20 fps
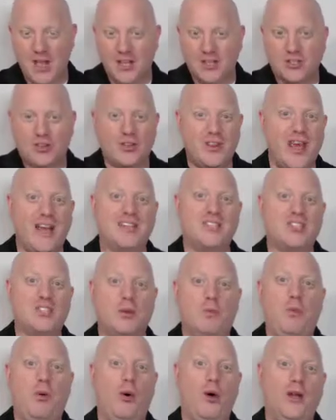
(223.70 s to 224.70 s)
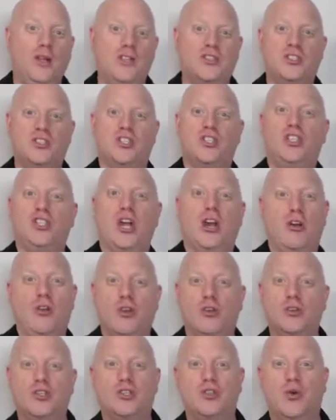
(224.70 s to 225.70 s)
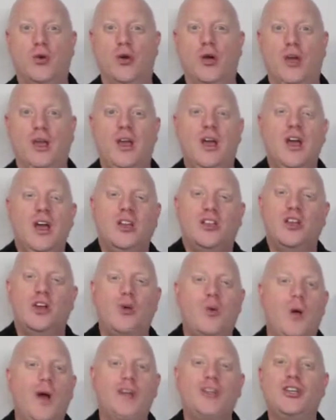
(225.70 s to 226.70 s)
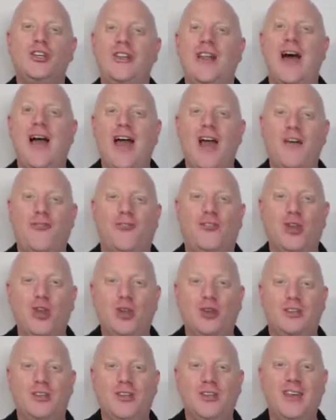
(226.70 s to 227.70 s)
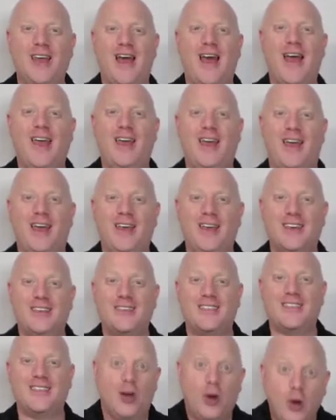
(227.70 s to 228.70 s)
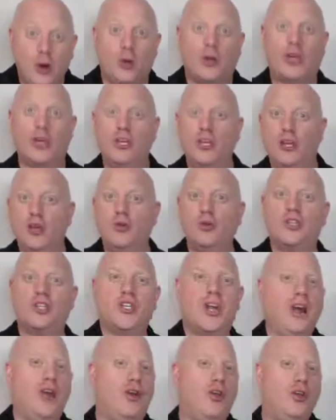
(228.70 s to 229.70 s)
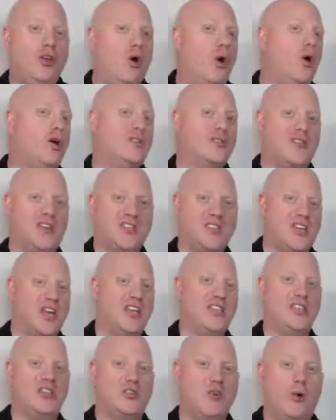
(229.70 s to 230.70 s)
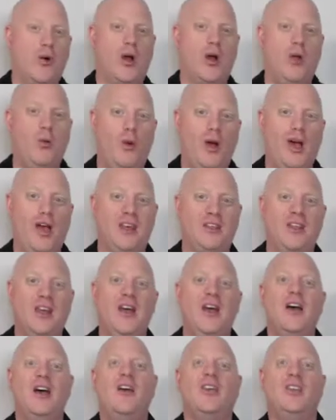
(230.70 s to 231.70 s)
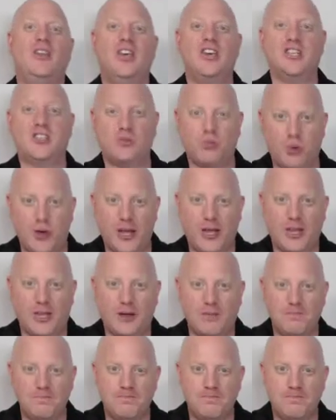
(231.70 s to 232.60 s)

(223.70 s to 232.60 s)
So that's the point, is to share your story. The question I have for you today is, who can you share your success story with this week?